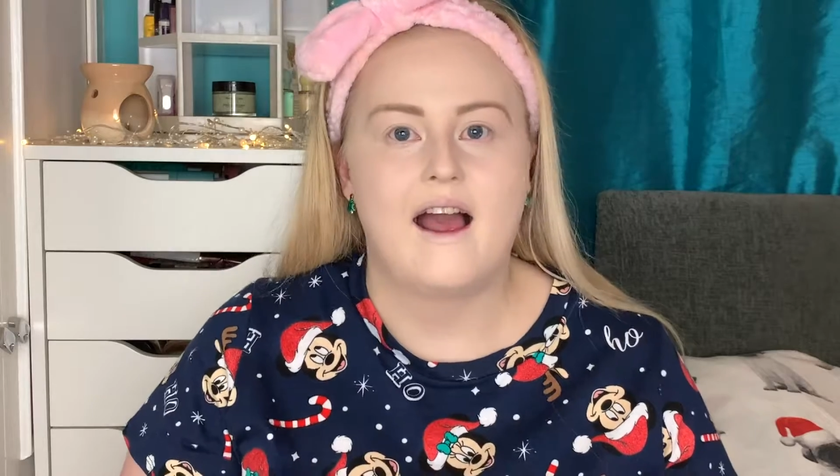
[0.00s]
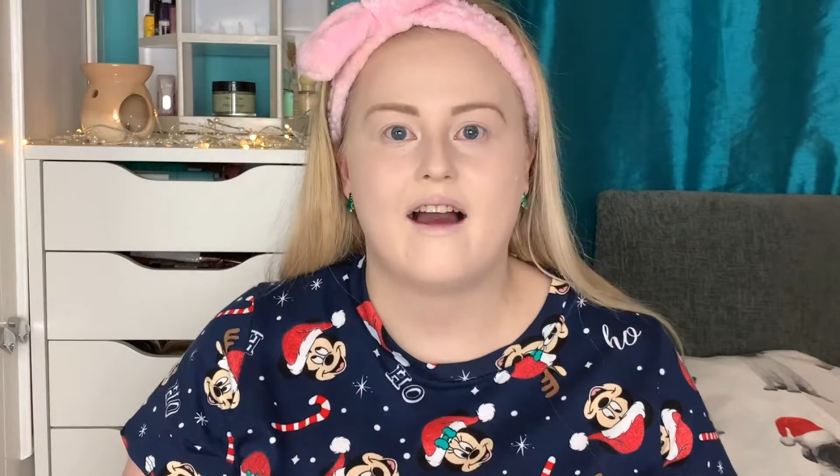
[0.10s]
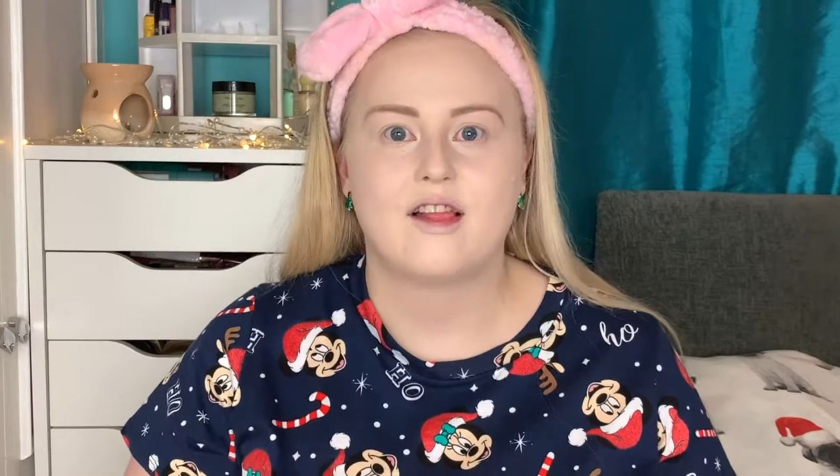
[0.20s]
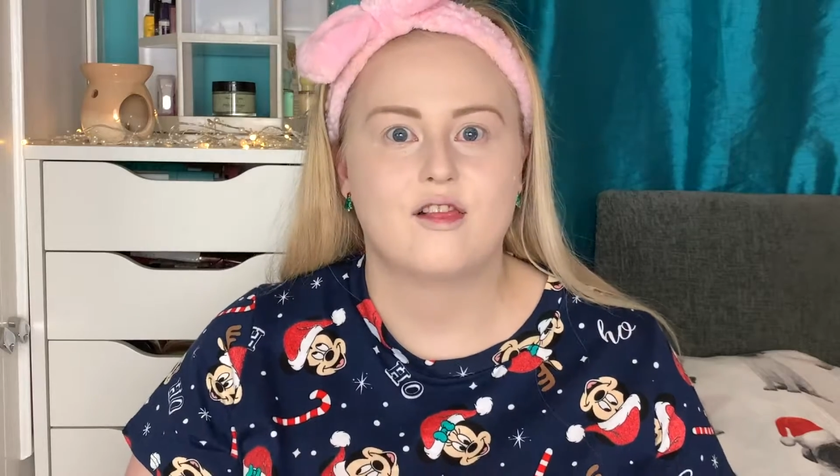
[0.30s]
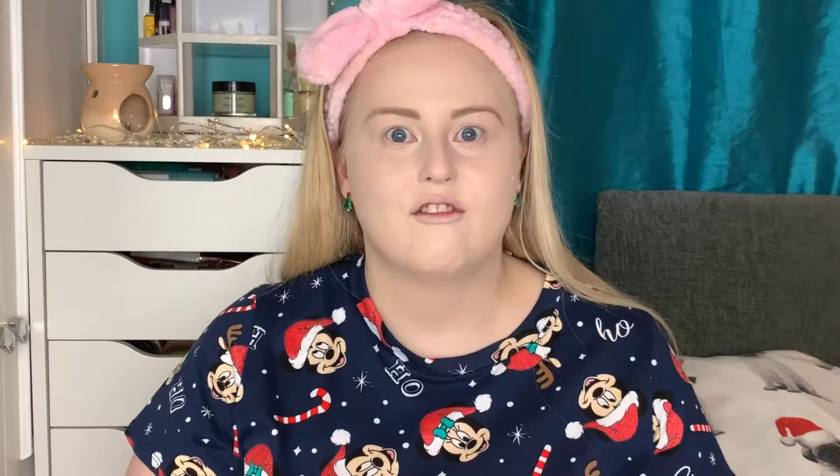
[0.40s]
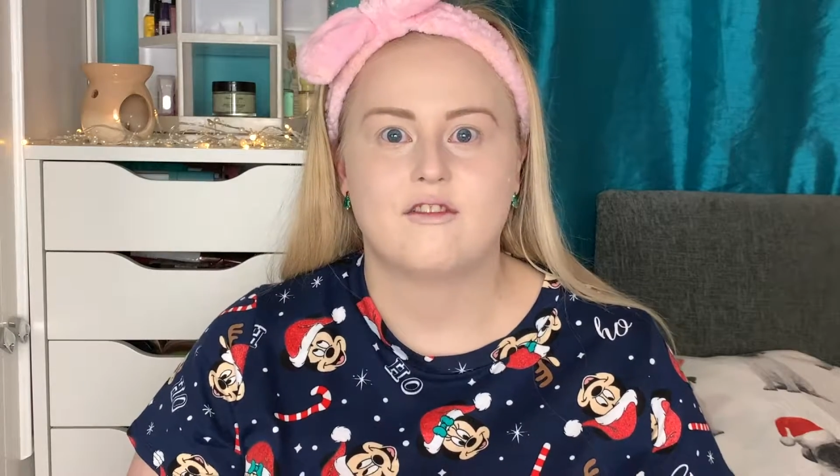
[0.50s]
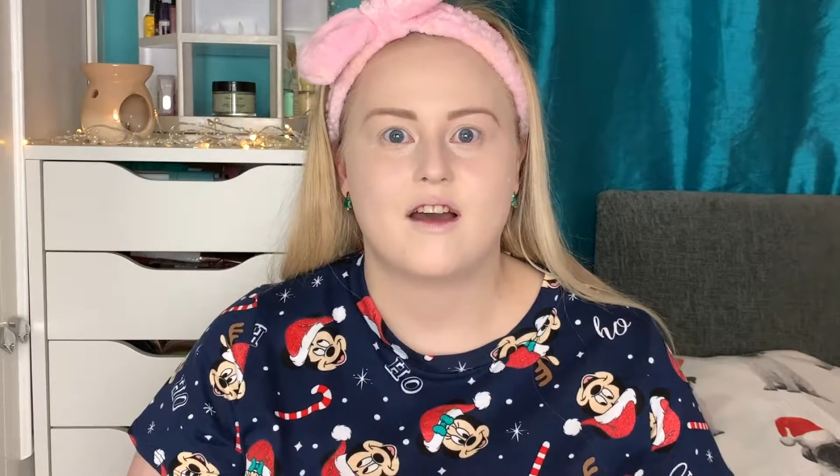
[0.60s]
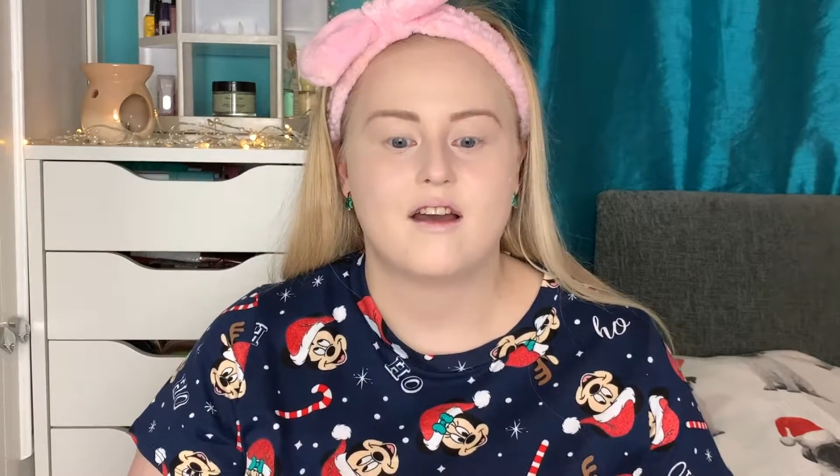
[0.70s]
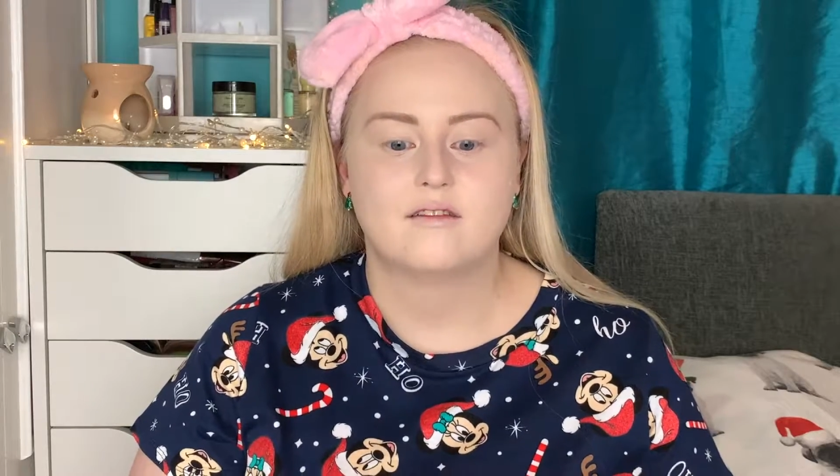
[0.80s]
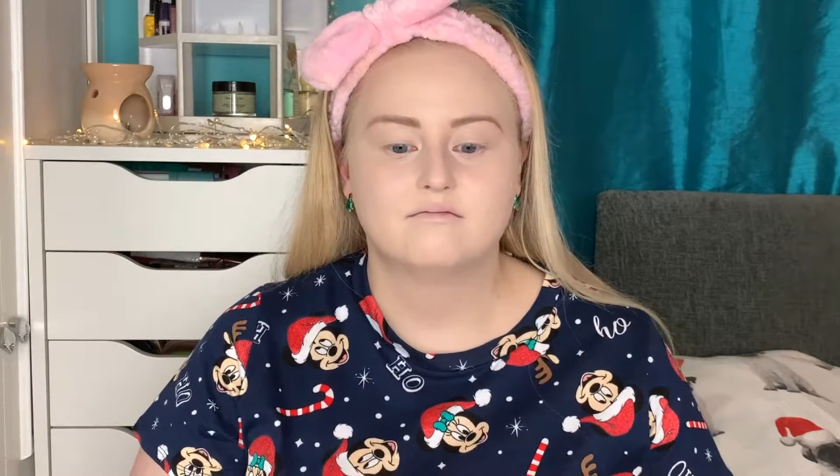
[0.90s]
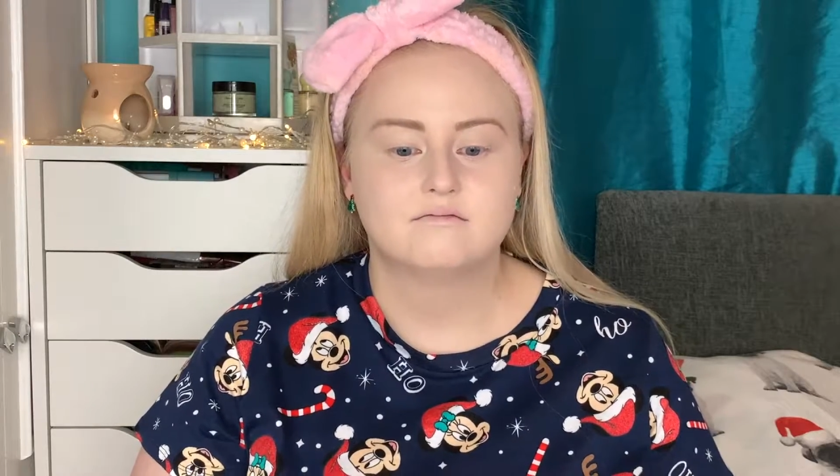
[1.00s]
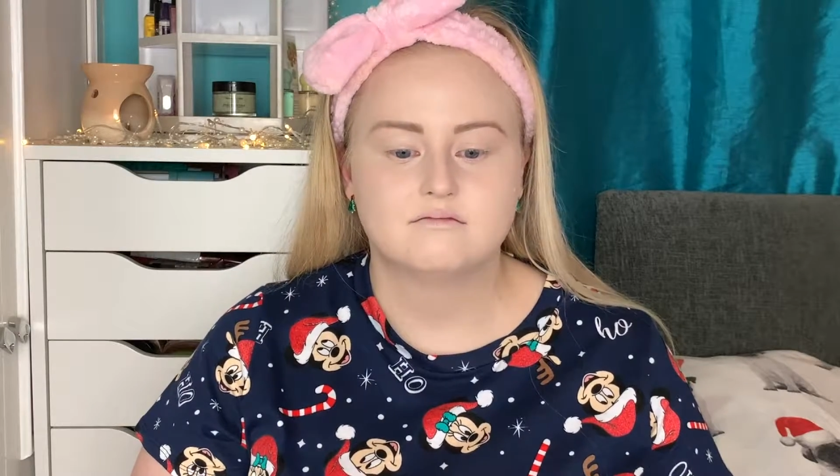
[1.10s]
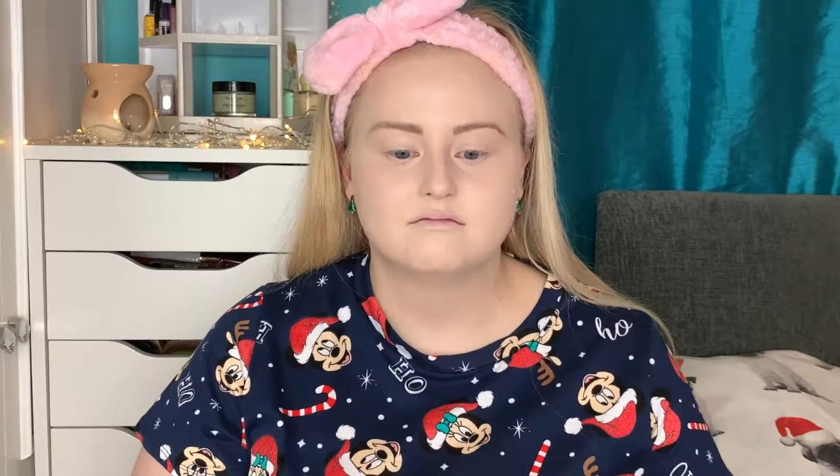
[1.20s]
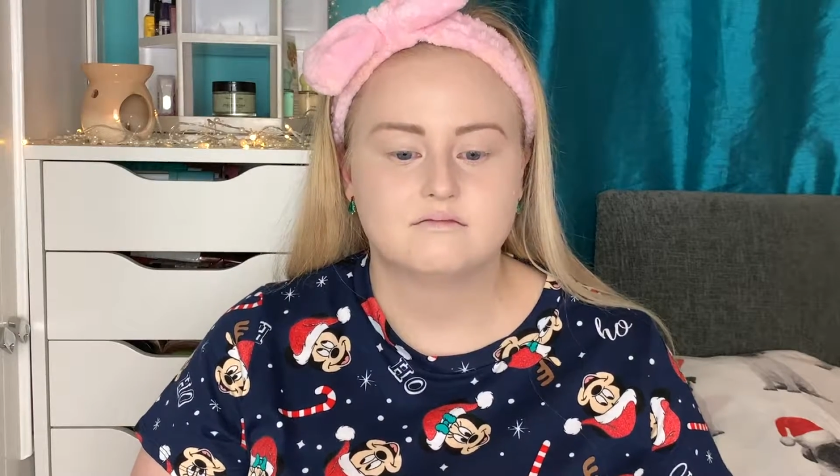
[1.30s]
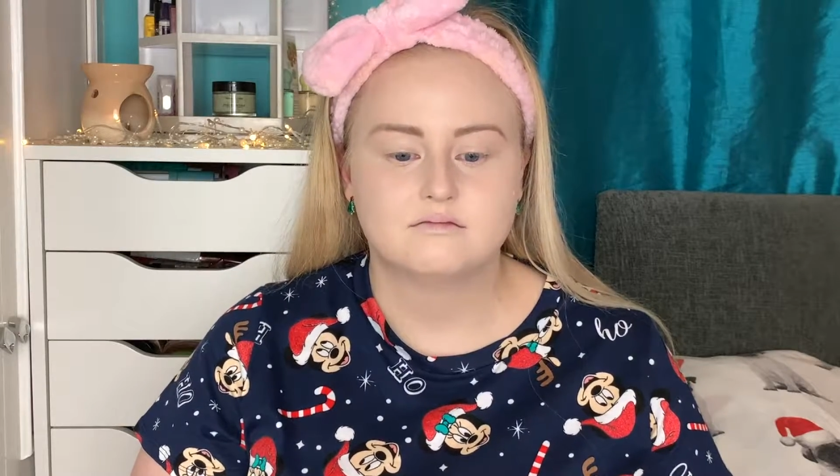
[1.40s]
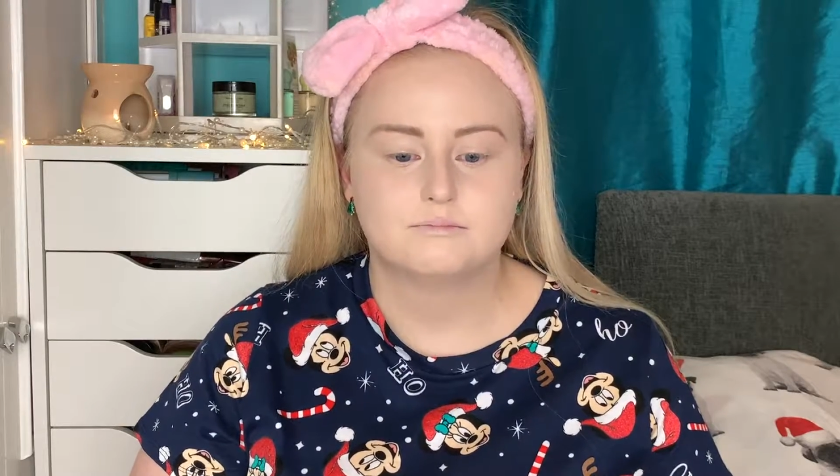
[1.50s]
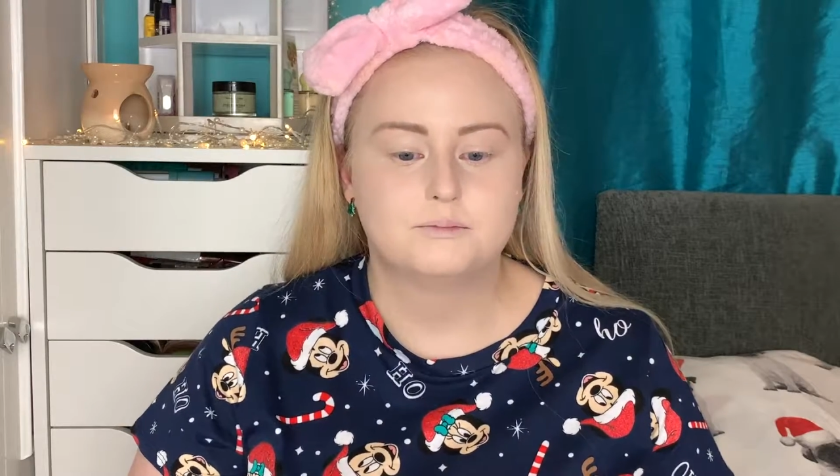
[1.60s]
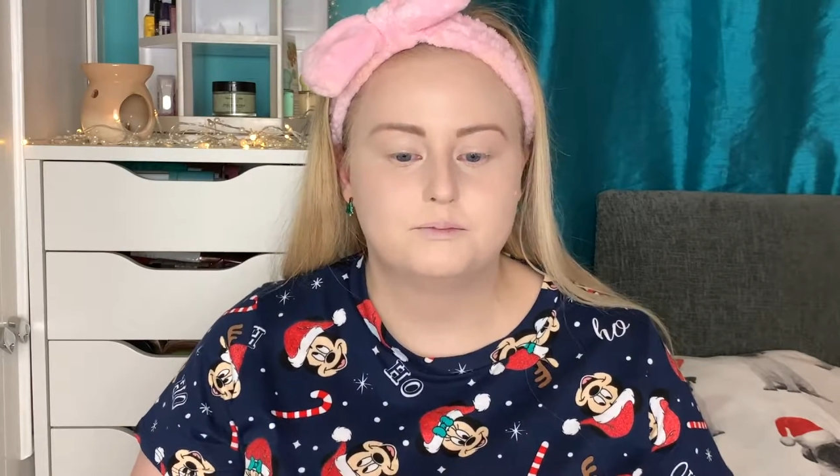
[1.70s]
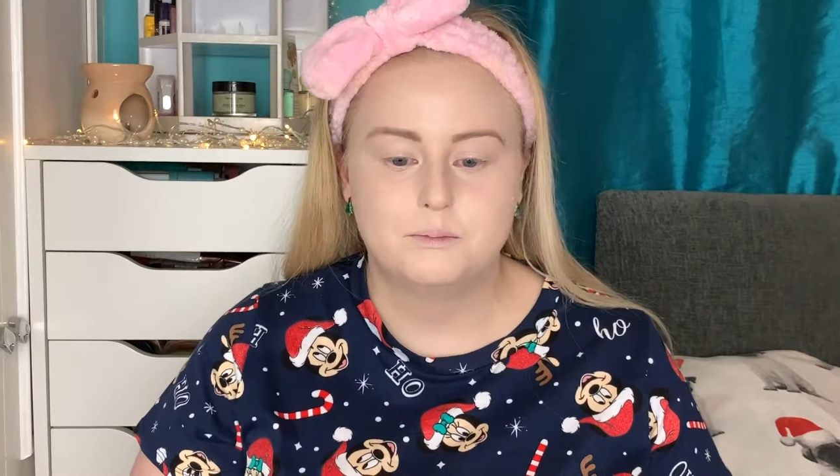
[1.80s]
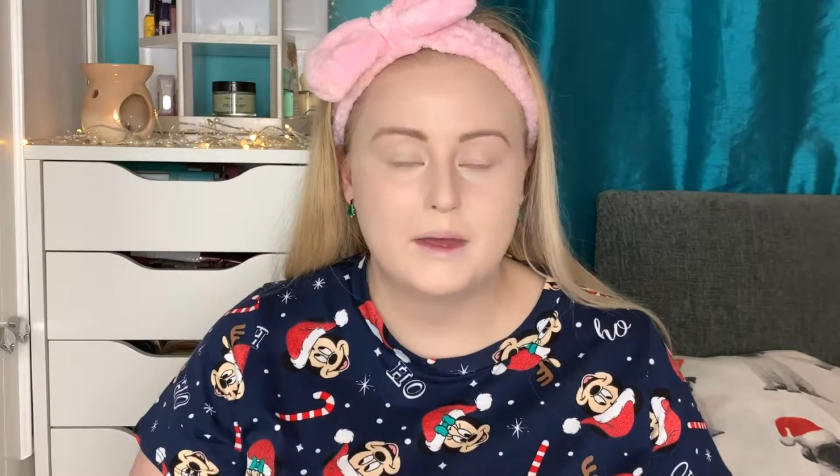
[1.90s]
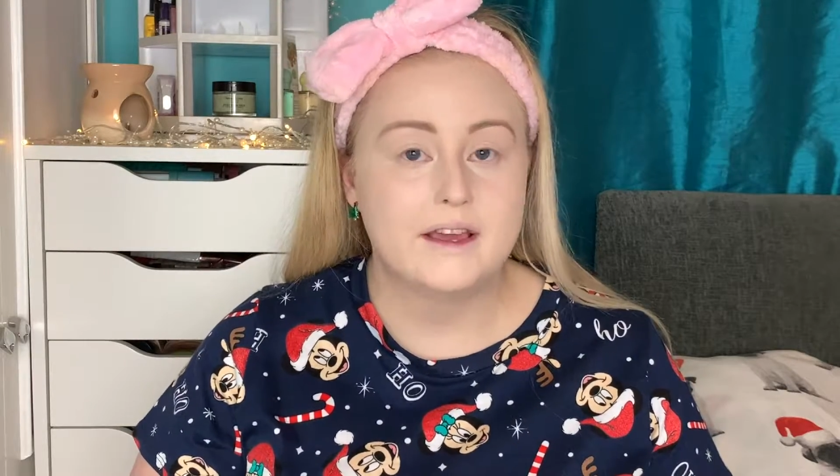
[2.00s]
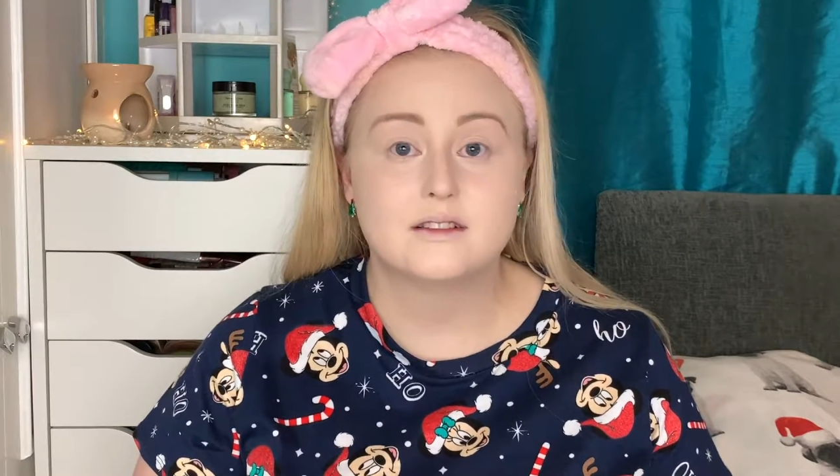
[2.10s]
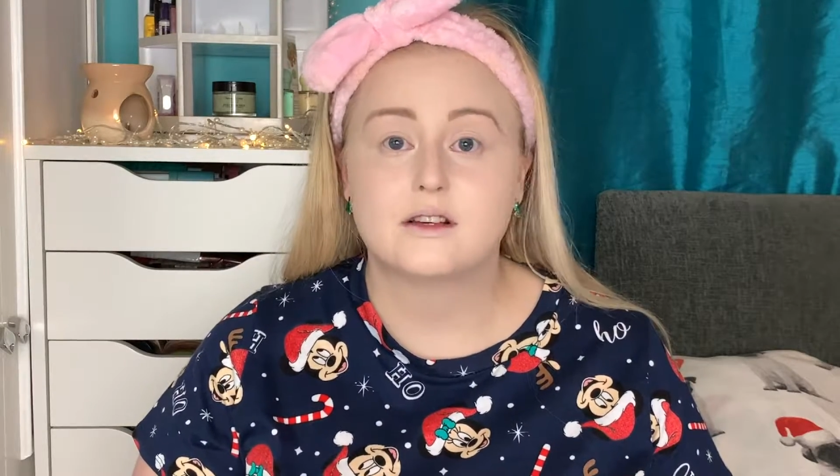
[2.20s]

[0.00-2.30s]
I love it. Based